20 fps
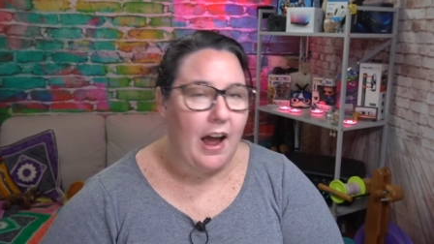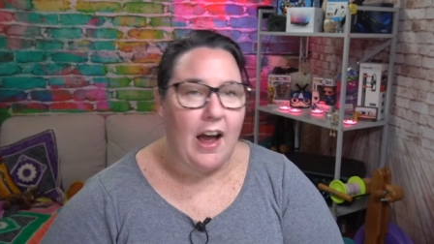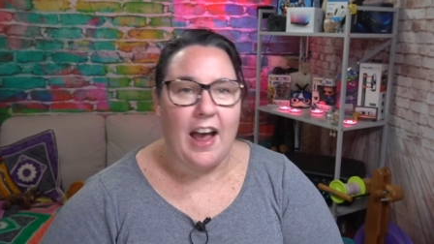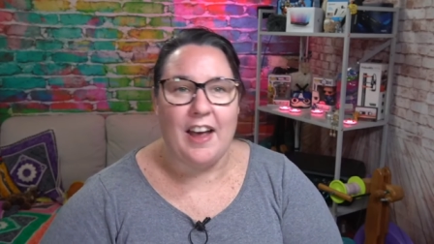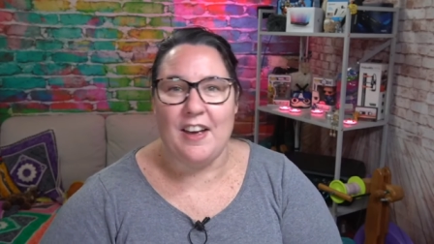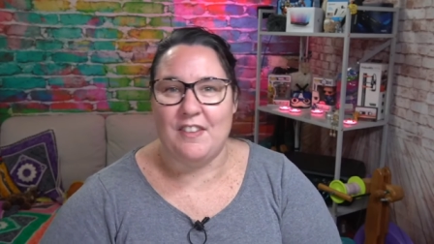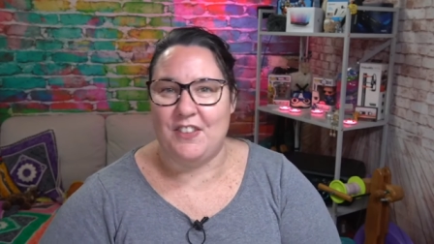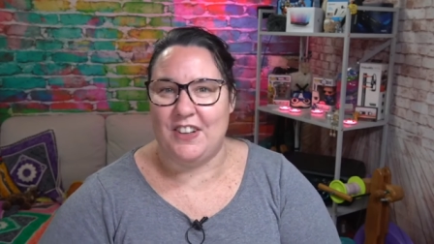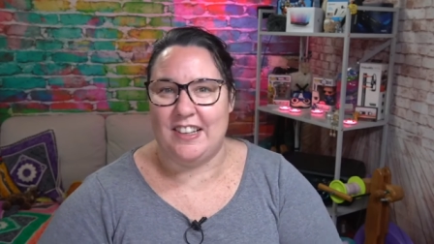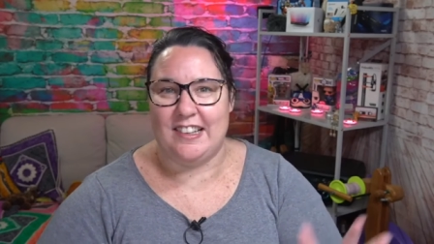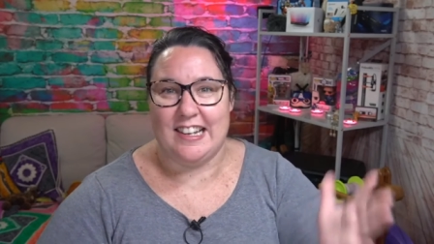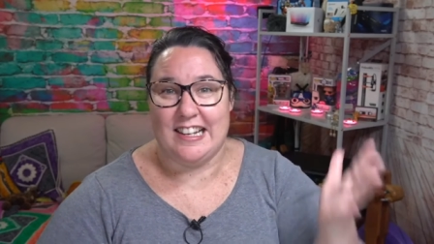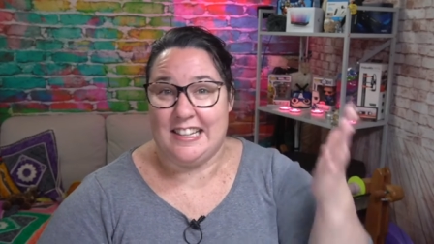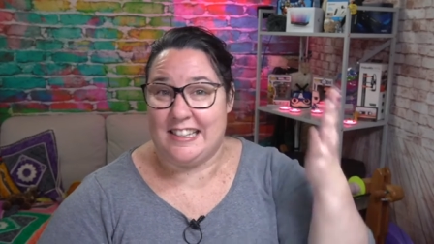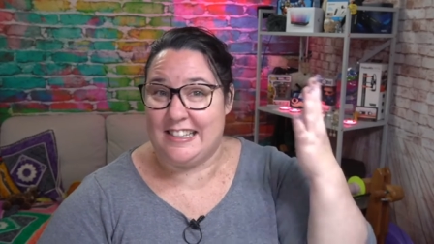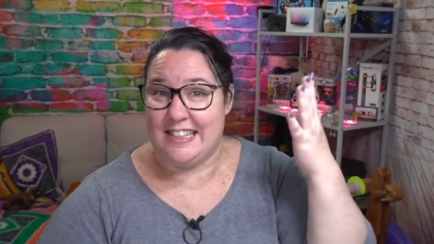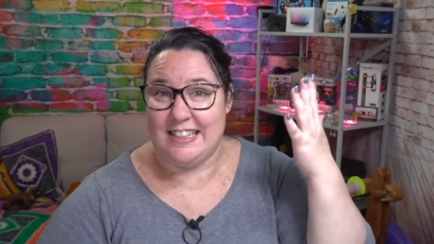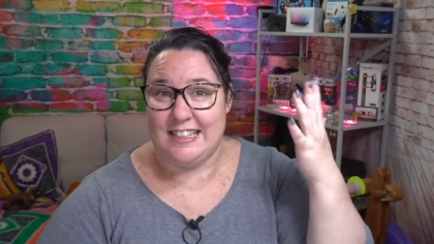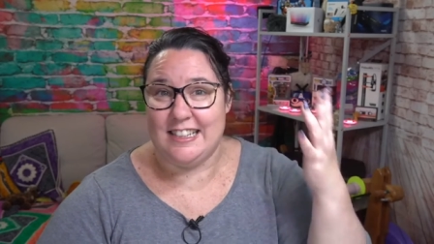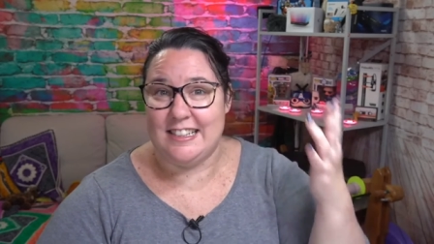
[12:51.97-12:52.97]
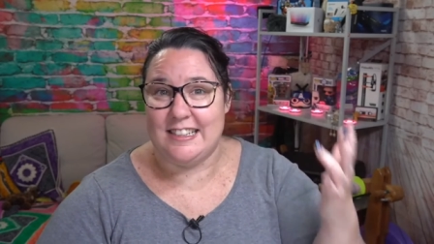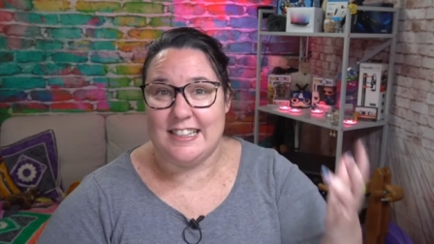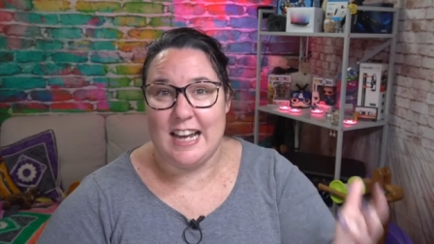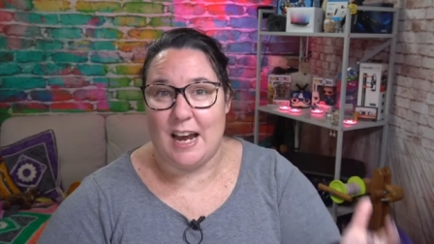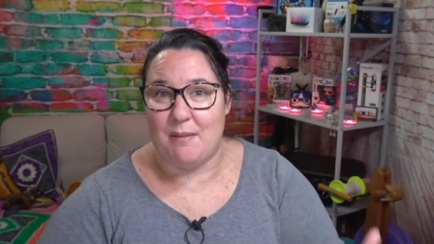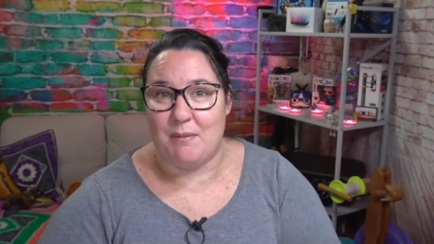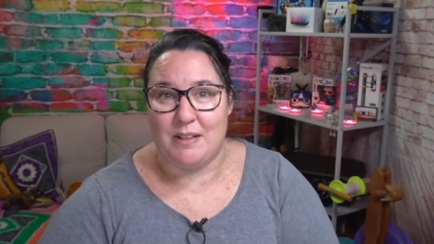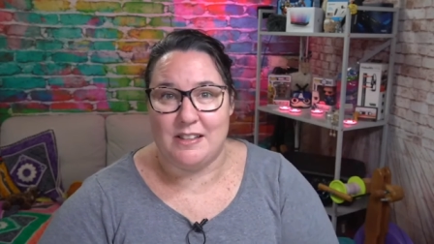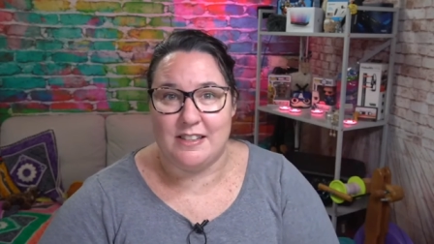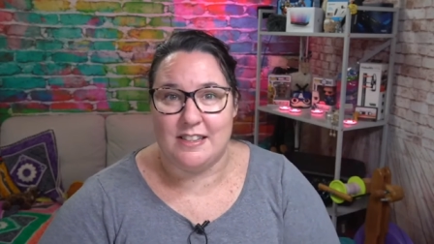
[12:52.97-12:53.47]
I haven't tested this
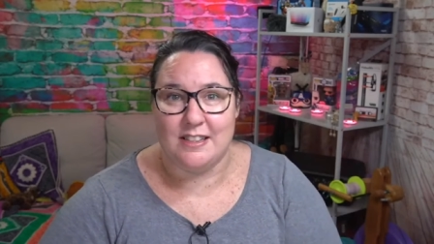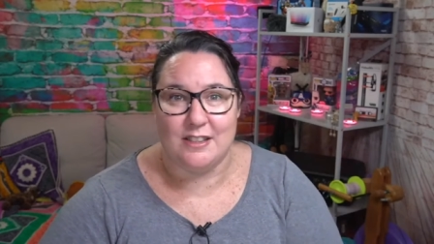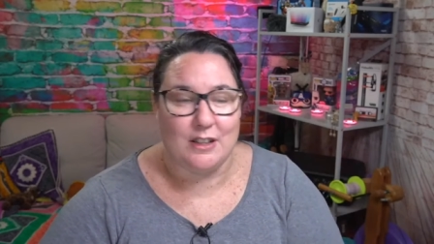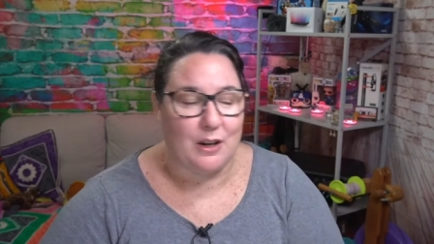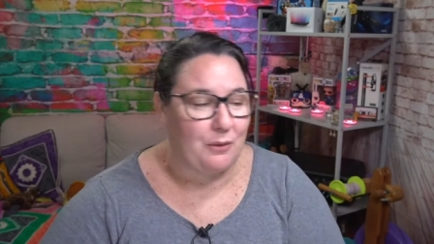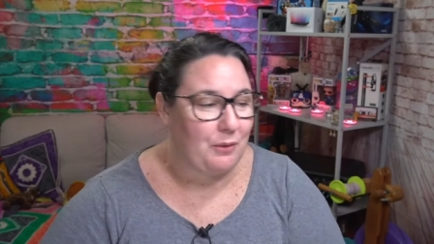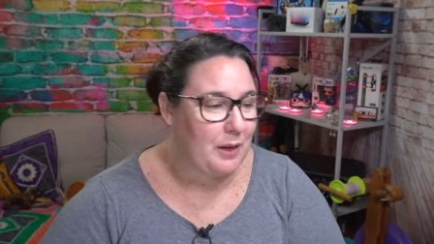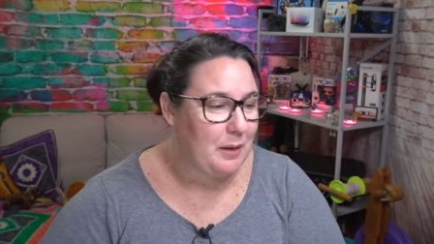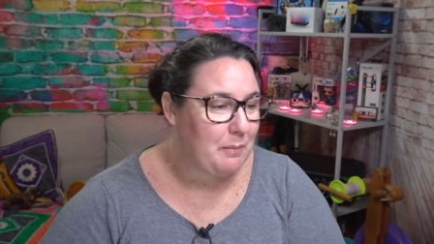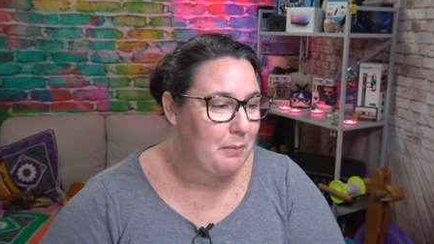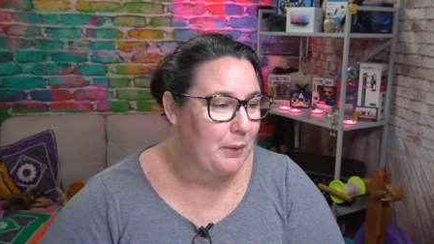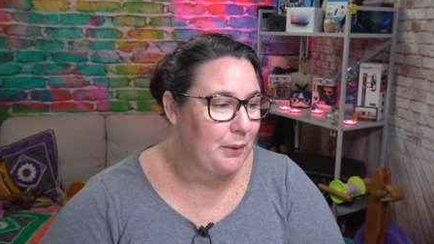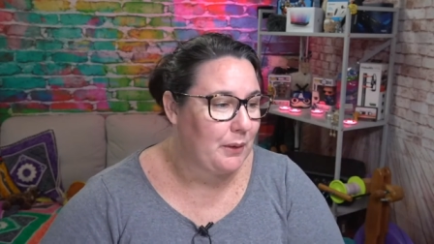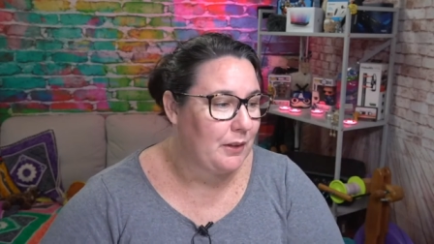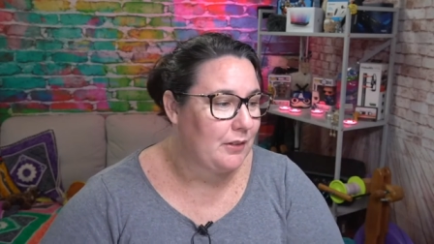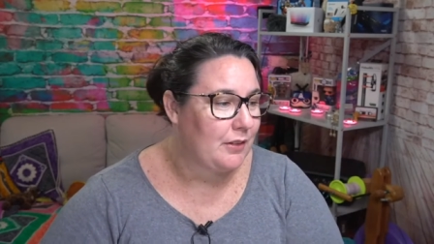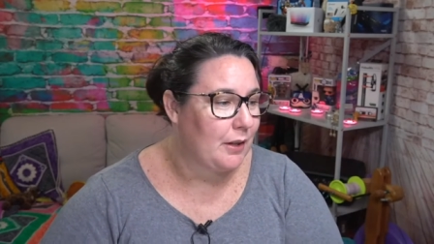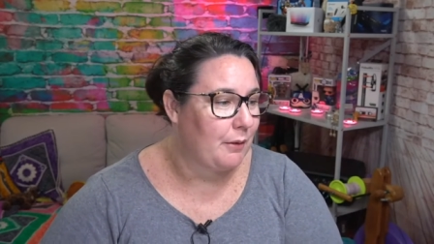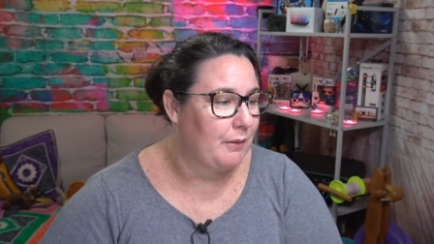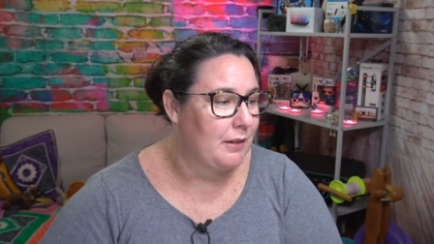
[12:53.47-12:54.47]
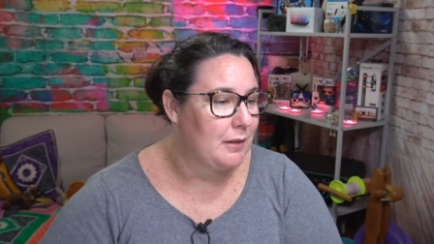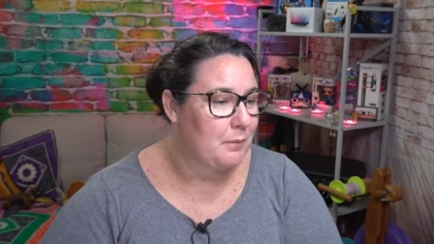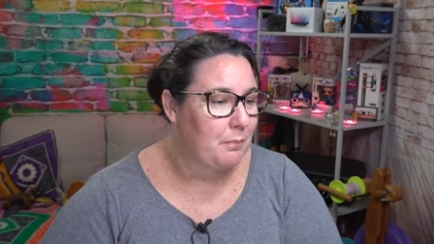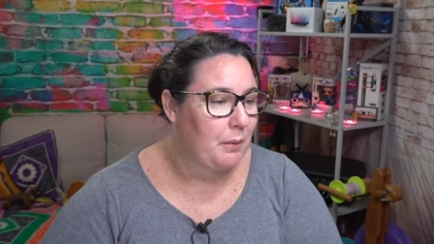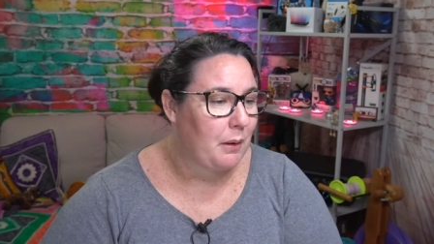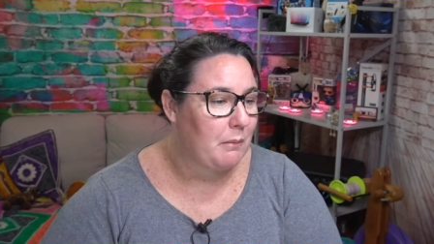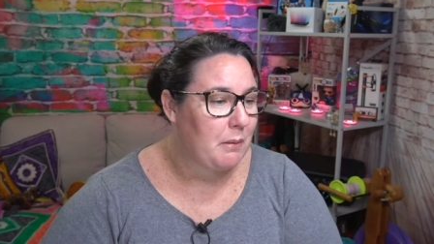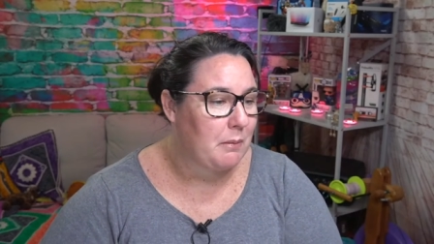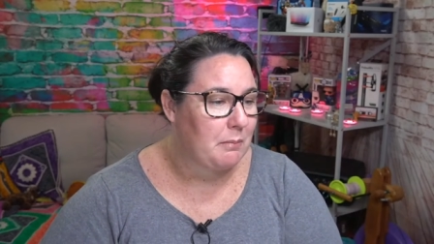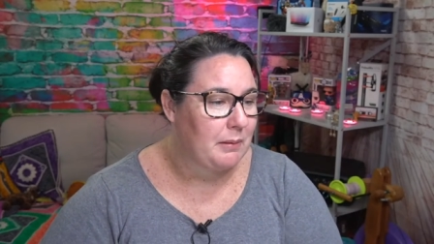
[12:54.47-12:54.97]
camera since I rebooted, so it's
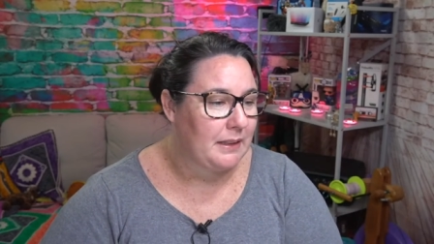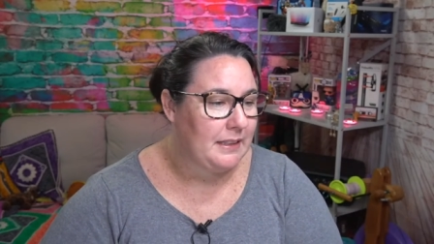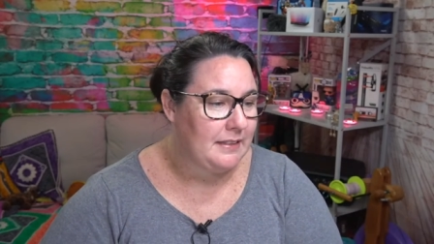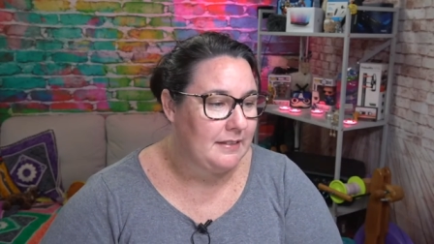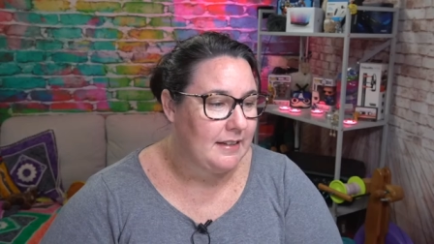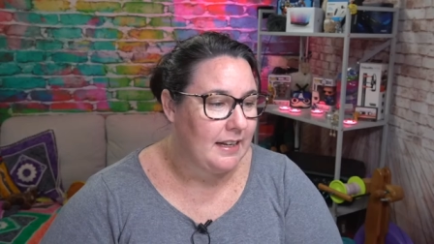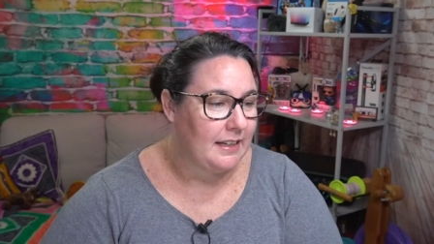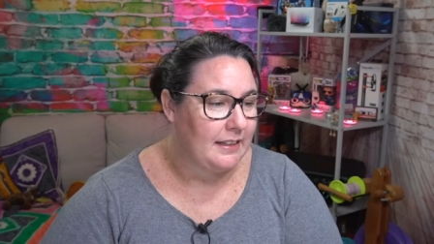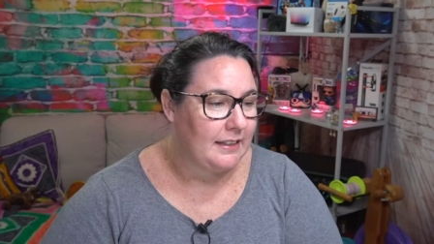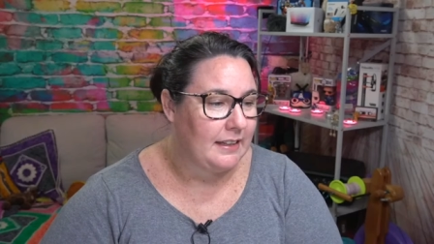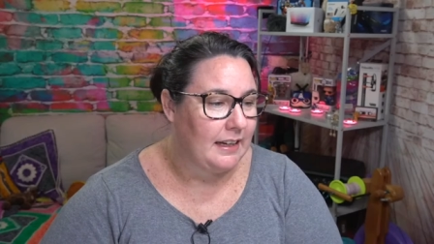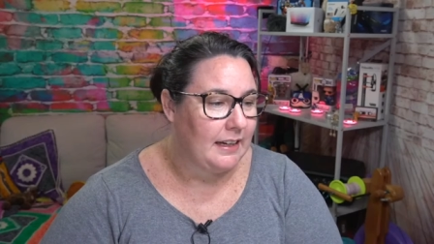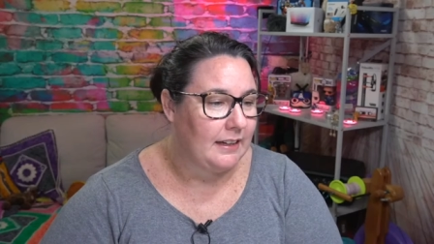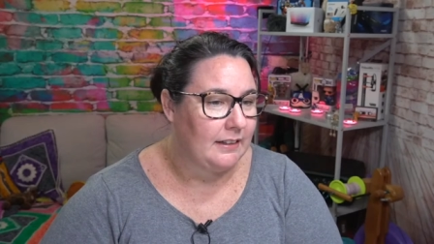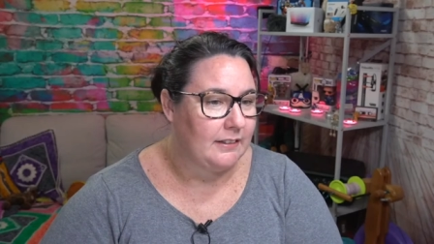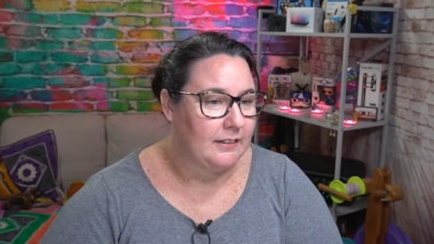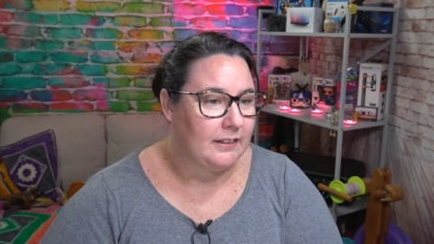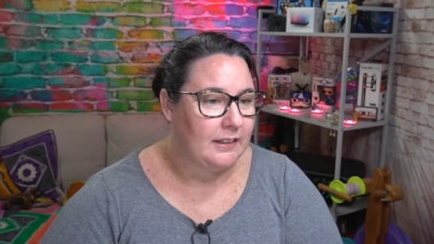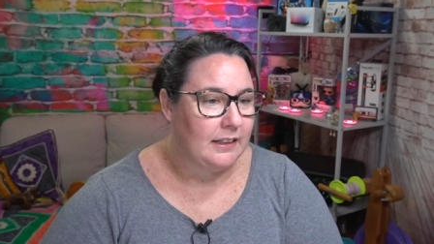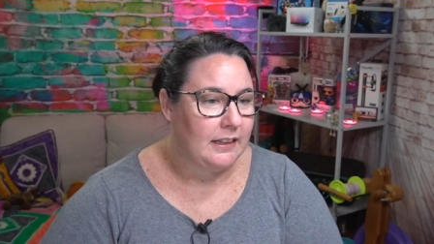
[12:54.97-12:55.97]
probably dead now.